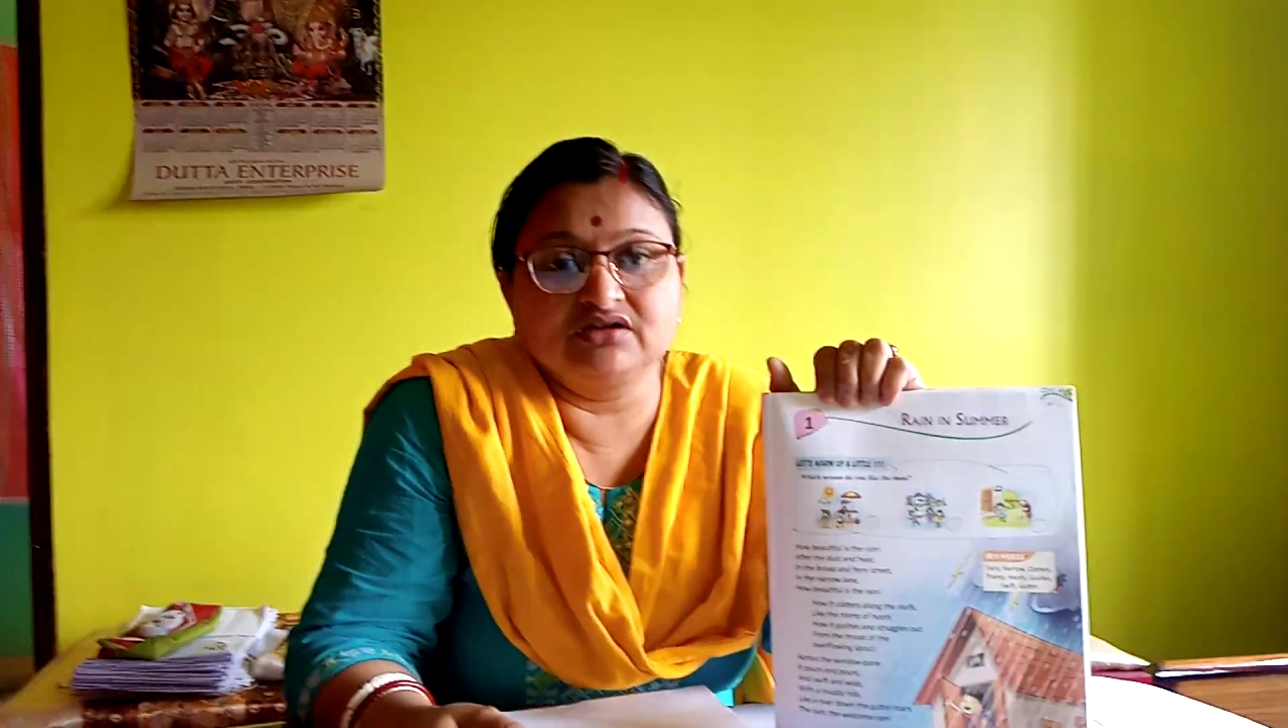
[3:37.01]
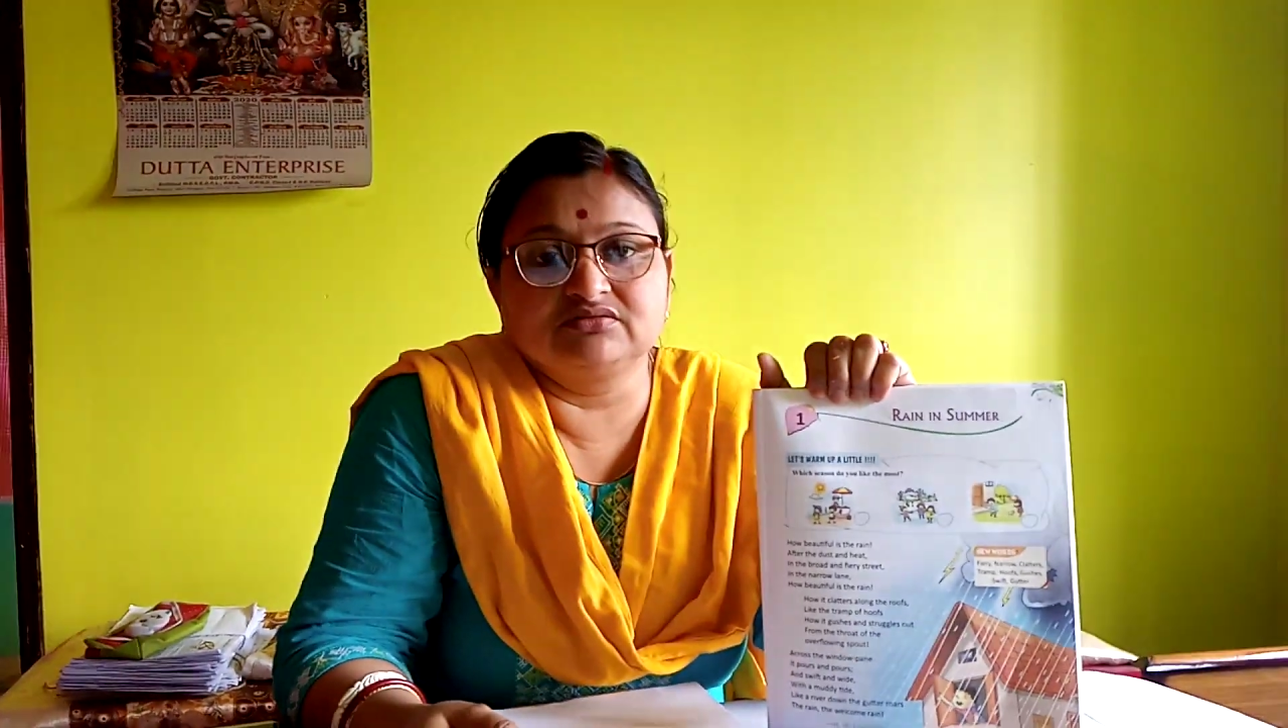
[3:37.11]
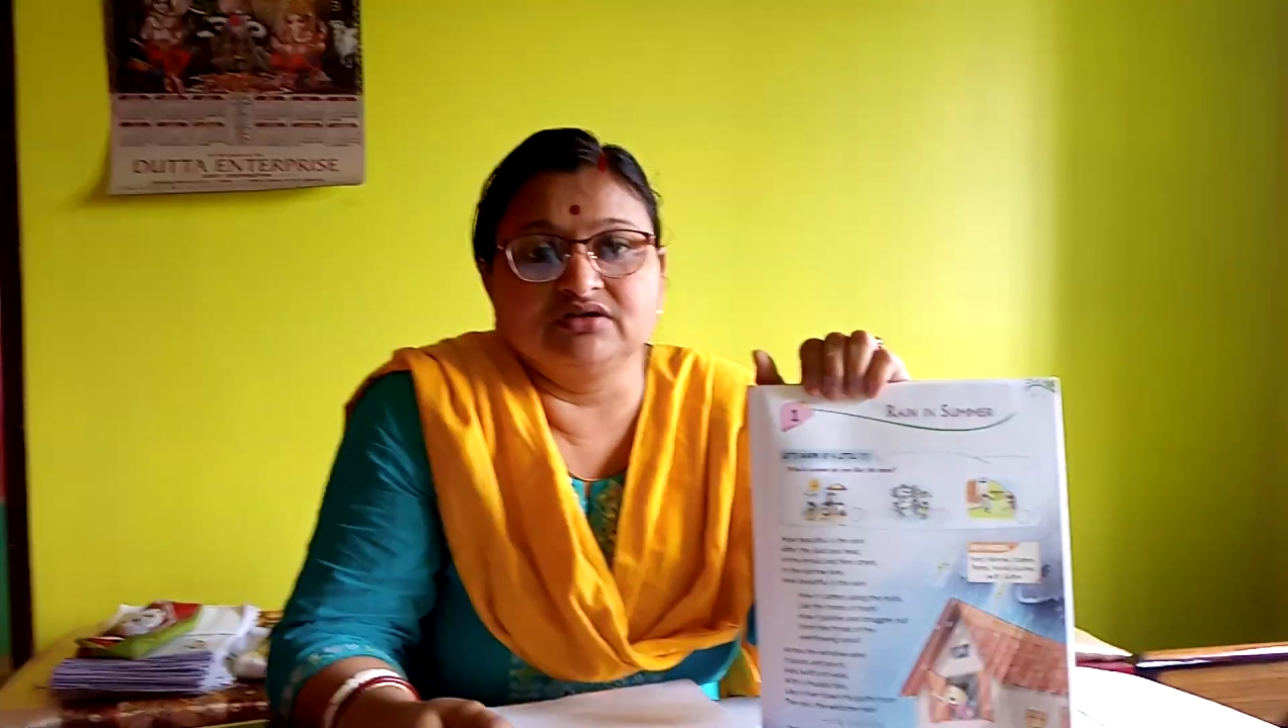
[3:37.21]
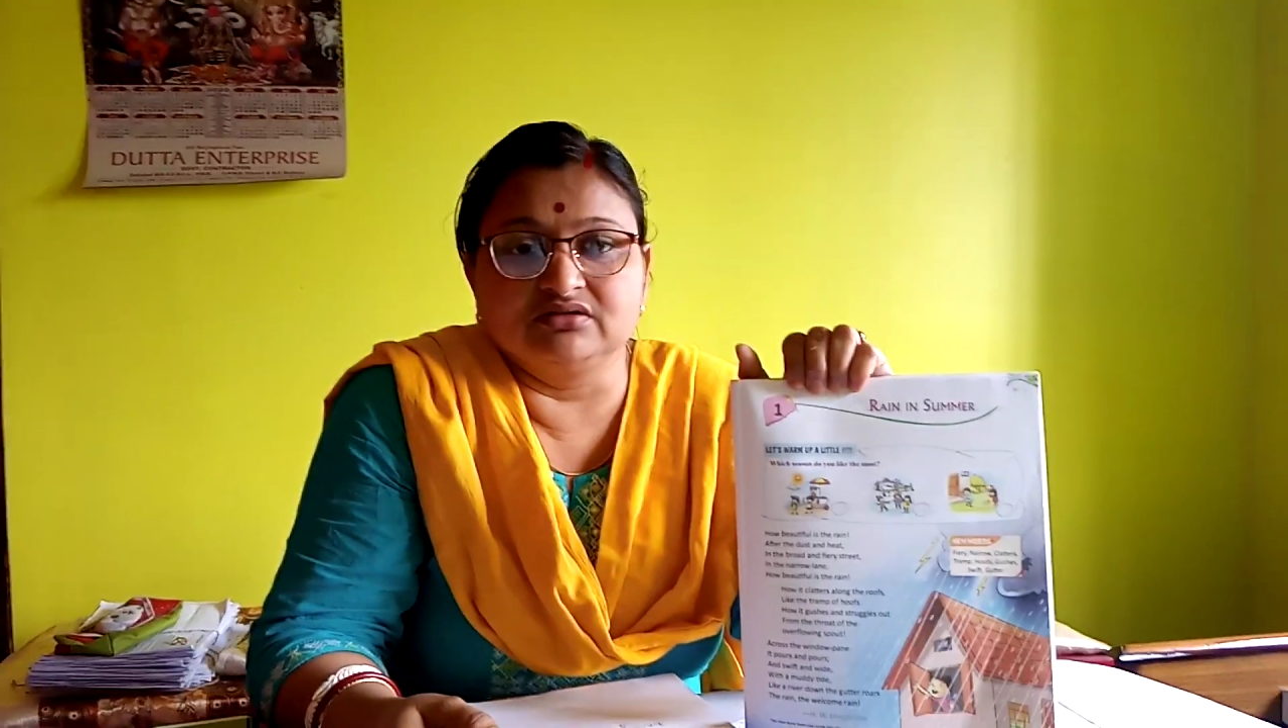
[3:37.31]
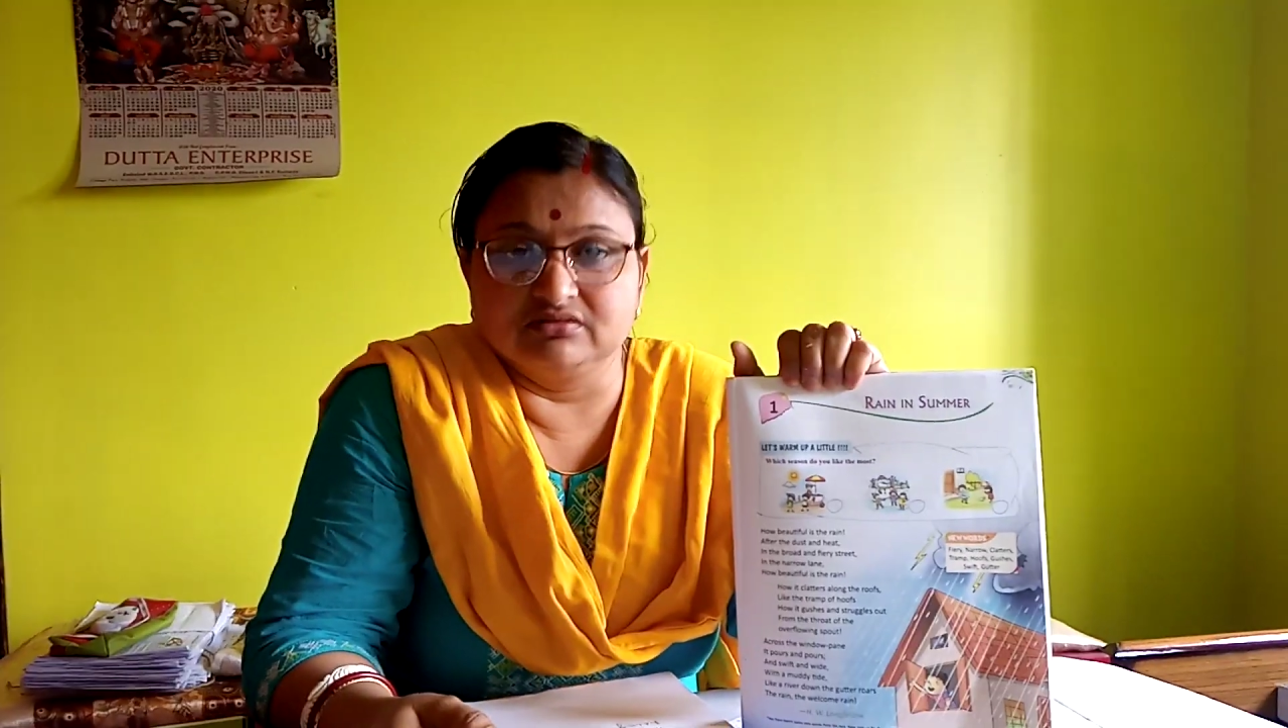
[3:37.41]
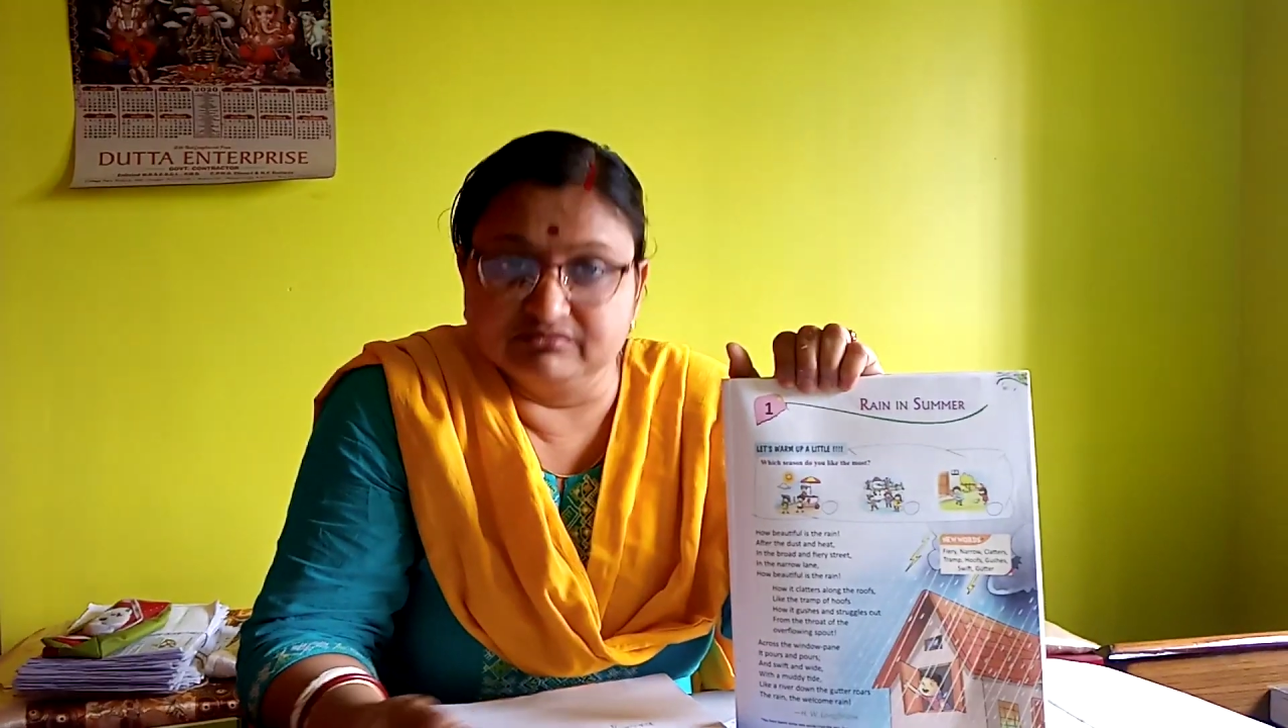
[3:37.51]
of the